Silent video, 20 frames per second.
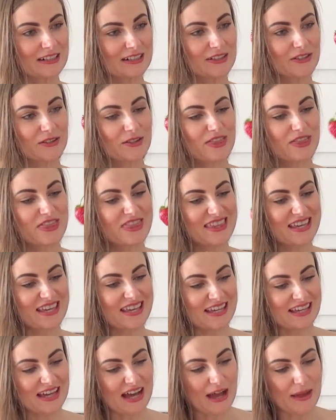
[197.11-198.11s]
You'd
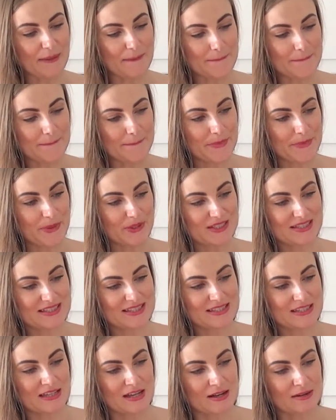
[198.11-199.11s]
think I put
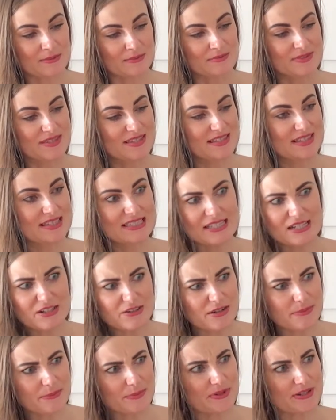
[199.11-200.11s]
some
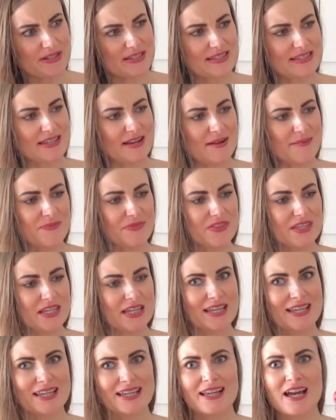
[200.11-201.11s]
syrup or
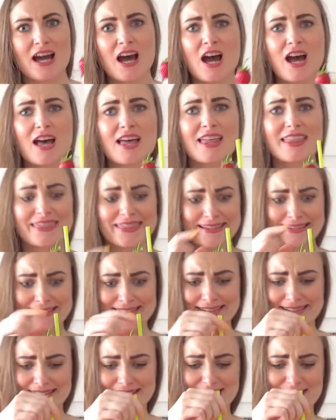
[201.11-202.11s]
something.
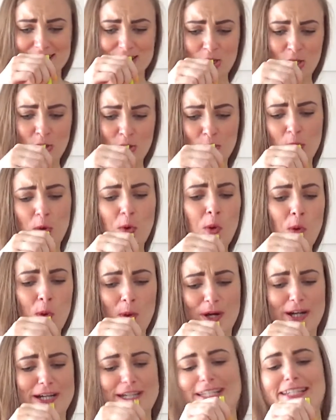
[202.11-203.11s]
This is
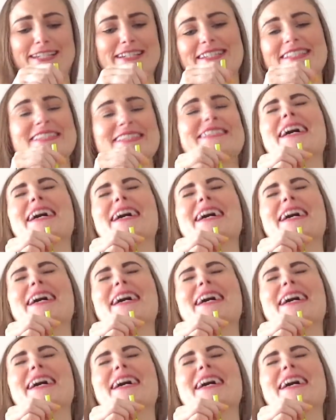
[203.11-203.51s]
gorgeous.